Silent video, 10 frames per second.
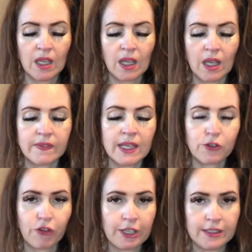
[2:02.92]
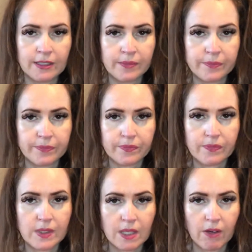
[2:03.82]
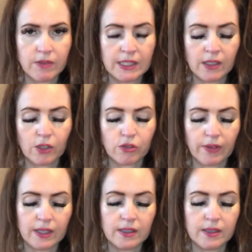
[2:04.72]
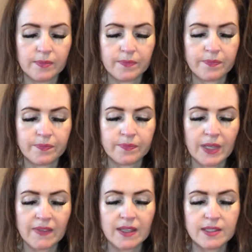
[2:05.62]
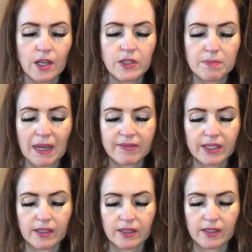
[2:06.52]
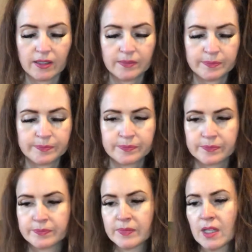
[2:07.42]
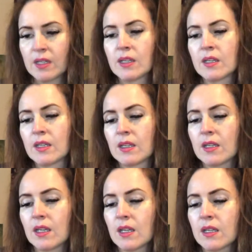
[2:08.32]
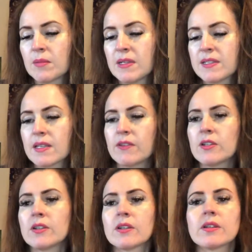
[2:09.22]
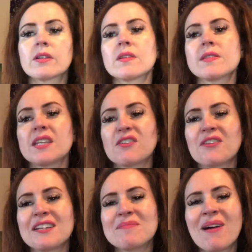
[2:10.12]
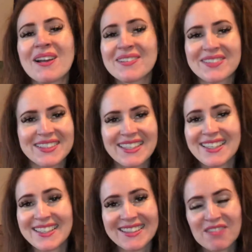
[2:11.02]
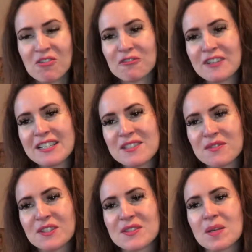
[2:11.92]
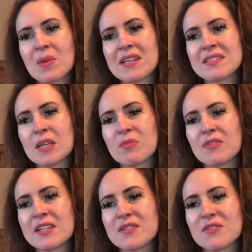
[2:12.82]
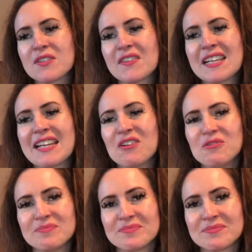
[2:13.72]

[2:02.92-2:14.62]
and they're creating it. It's their own ego creating it. And that's the only barrier here. Let's have a look. Secret admirer. Yeah, they've got feelings for you. Someone has deeper feelings for you than they let on.